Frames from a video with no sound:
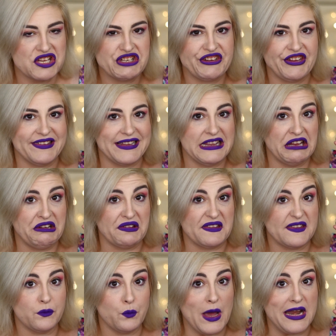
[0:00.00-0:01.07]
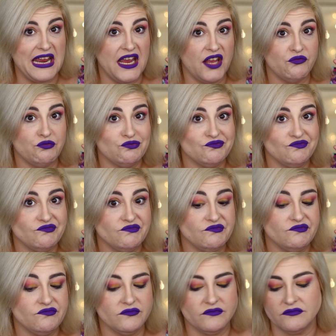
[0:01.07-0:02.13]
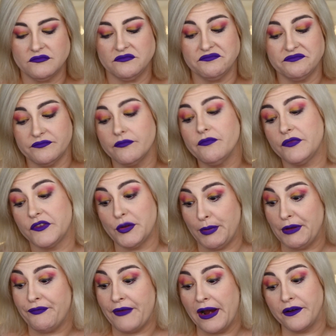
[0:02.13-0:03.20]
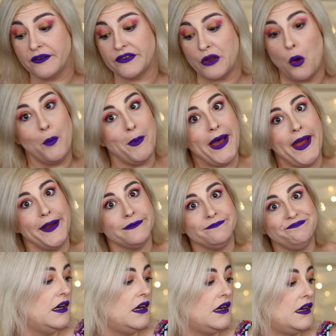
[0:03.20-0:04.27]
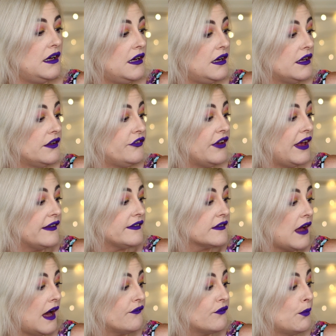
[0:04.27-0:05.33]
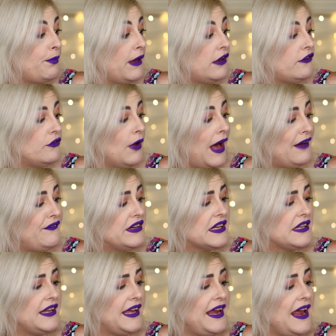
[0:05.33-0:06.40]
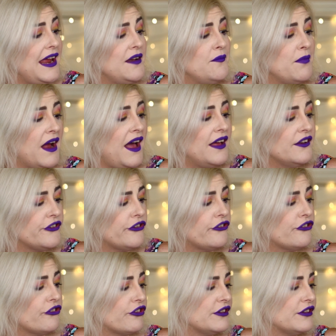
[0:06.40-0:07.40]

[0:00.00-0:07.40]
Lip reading: She's a little sweaty. To be fair, so am I. Oh, Jess, God forbid you have a clean brush.